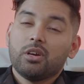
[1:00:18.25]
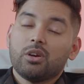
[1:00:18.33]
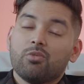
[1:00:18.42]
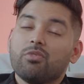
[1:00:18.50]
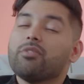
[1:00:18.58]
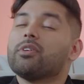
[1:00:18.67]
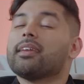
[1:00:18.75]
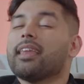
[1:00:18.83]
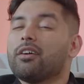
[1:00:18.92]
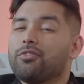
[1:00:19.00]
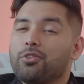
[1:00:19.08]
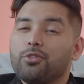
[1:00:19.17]
We would
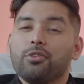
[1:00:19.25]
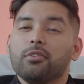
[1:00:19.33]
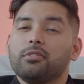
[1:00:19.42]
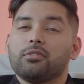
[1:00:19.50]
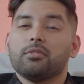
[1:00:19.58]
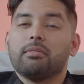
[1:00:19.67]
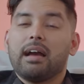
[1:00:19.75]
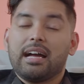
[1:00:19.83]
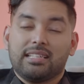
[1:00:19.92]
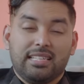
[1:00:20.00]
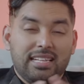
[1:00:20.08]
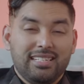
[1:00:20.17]
love for you to
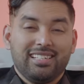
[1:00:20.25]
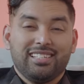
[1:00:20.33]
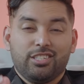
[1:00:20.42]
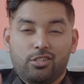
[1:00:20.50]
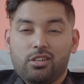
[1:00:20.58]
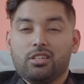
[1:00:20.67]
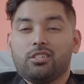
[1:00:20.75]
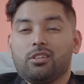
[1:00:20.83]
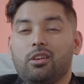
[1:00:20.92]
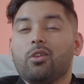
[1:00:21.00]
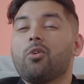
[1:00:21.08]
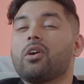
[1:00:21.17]
attend a church
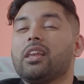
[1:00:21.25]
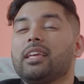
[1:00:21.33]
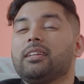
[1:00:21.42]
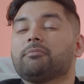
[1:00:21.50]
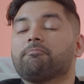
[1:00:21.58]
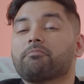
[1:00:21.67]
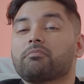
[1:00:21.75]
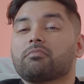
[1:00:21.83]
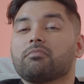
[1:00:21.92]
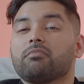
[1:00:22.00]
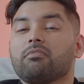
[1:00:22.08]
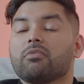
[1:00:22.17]
locally.
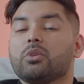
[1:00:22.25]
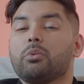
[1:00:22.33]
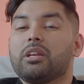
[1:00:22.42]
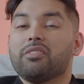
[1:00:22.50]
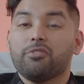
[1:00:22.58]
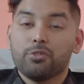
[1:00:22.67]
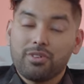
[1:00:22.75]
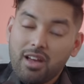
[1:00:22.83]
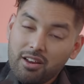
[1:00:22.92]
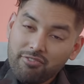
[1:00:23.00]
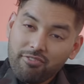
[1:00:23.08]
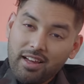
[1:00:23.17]
But if you
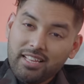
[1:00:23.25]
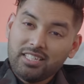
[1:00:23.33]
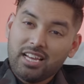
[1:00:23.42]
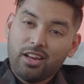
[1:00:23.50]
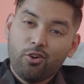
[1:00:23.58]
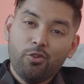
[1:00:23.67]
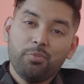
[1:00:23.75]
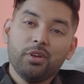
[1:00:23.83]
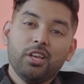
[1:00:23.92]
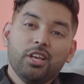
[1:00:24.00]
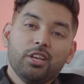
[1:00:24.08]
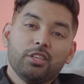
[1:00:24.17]
can't find, I hope
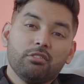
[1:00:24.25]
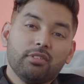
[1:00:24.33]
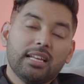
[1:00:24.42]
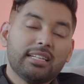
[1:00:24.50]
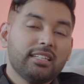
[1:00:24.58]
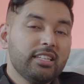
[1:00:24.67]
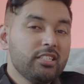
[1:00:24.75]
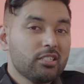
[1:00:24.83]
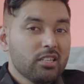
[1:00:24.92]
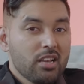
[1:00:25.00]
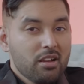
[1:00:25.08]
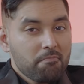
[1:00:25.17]
you will at
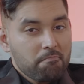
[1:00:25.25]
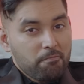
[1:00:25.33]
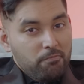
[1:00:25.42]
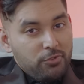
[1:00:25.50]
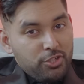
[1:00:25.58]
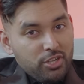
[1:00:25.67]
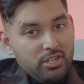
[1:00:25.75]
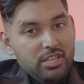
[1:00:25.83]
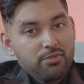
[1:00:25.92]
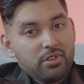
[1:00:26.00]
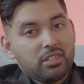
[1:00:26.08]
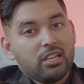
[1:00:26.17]
least
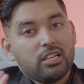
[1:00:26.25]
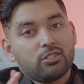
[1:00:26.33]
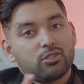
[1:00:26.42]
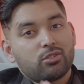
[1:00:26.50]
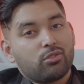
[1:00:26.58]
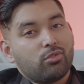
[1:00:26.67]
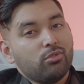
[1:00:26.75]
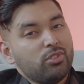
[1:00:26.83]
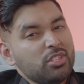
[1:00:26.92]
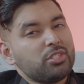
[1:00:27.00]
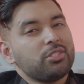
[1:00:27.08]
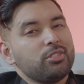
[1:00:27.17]
journey with us through
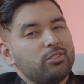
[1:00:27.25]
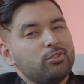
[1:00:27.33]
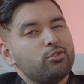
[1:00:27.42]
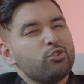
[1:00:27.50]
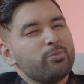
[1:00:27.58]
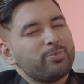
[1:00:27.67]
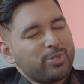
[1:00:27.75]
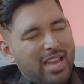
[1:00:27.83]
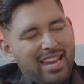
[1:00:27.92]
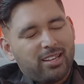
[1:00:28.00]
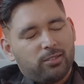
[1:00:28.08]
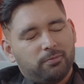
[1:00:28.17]
this YouTube
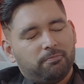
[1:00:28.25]
channel.